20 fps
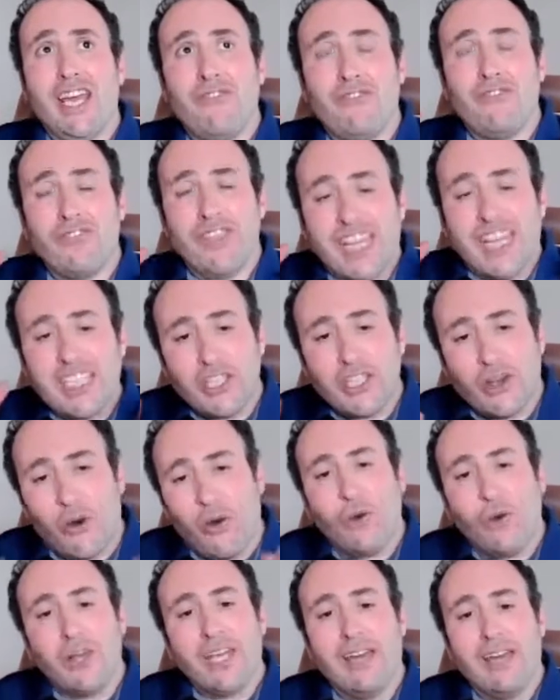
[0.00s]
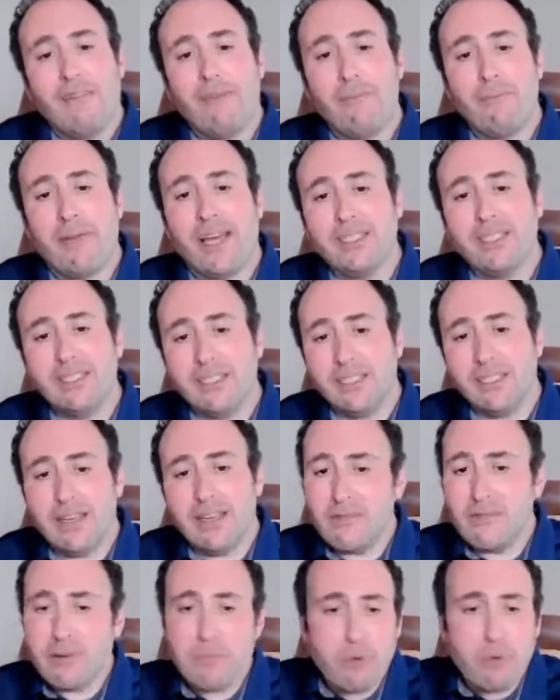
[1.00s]
if that's all he ever painted,
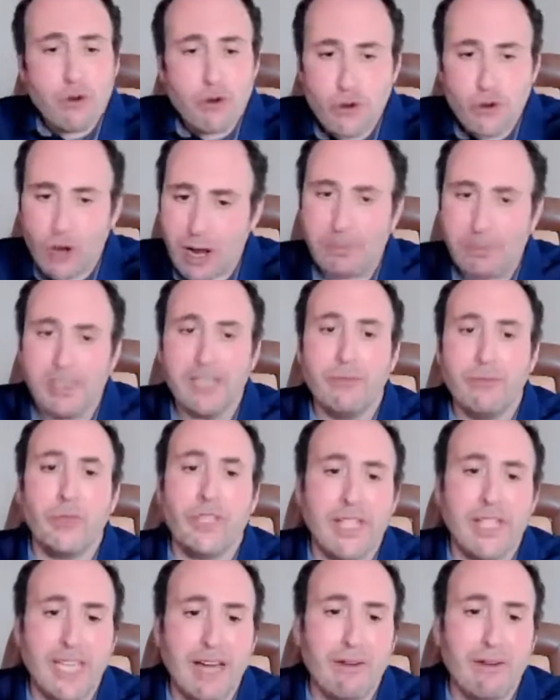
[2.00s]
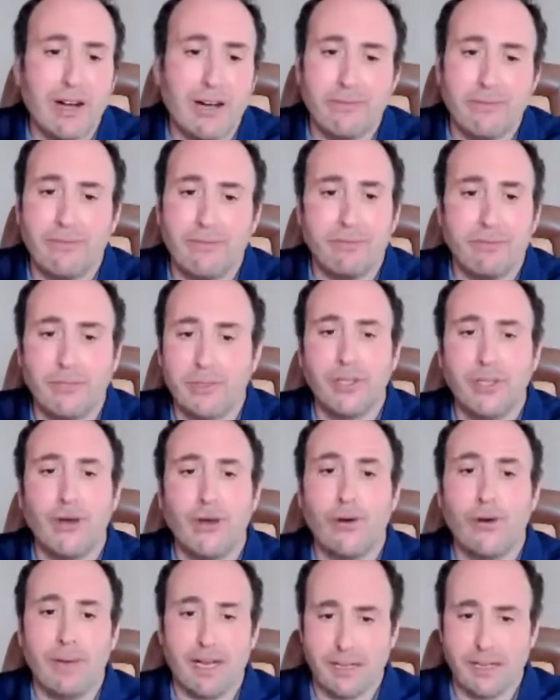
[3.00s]
we probably would never know
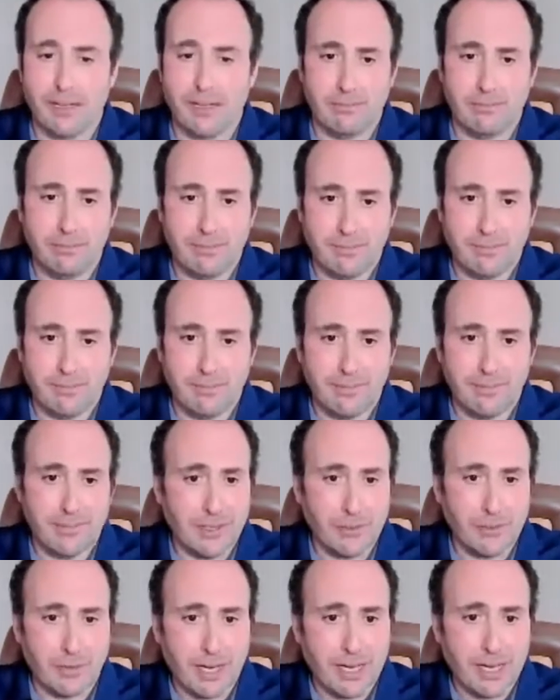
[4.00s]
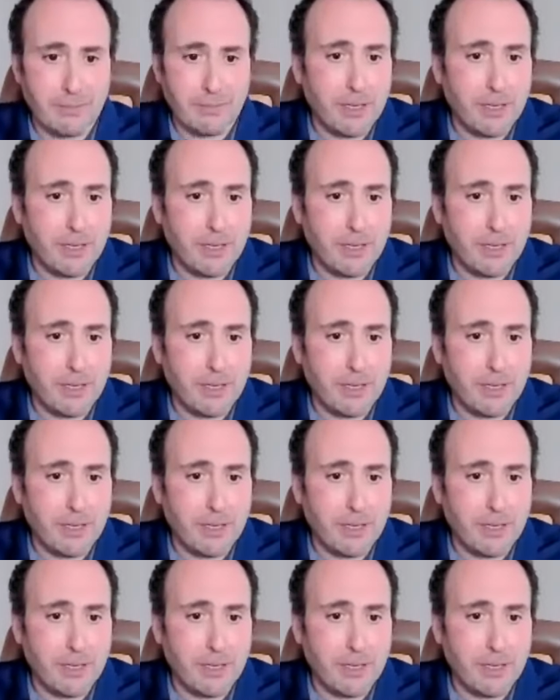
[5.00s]
about him, right?